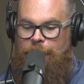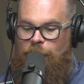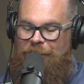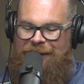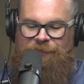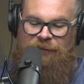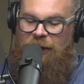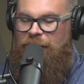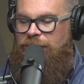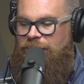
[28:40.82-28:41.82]
we have
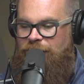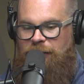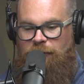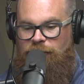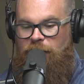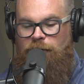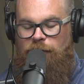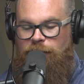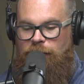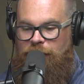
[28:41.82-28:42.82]
tons of videos all
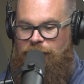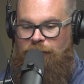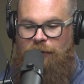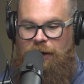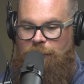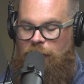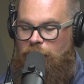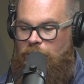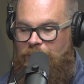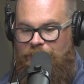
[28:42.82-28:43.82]
over our Instagram,
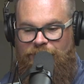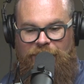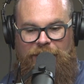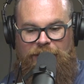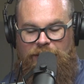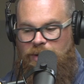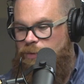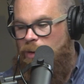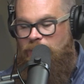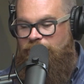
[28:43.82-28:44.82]
on our website,
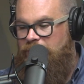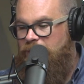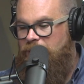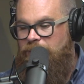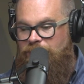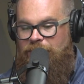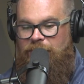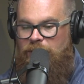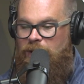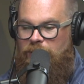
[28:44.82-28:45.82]
promo videos
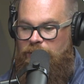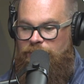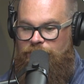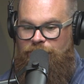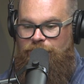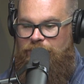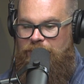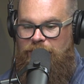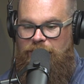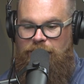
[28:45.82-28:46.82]
of
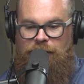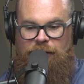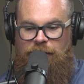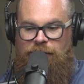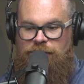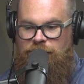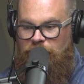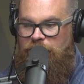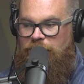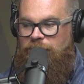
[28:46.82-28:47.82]
the
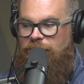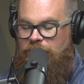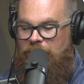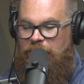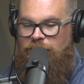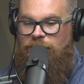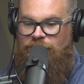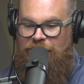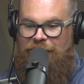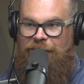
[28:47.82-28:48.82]
zillions of clients who have
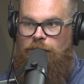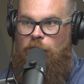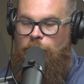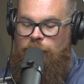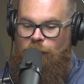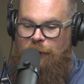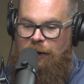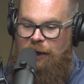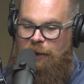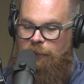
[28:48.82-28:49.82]
sat down, opened their
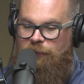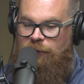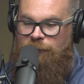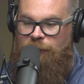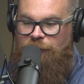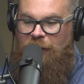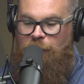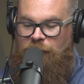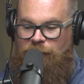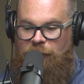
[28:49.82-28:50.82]
wedding album for the first time.
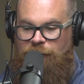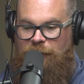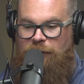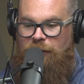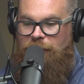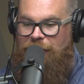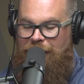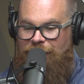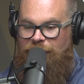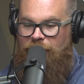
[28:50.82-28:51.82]
When it's all said and done, the
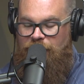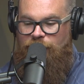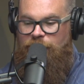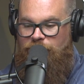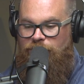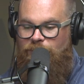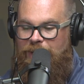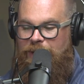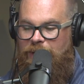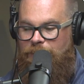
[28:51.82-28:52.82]
last thing you get from us is a
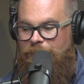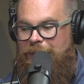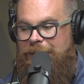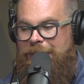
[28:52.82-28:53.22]
wedding album,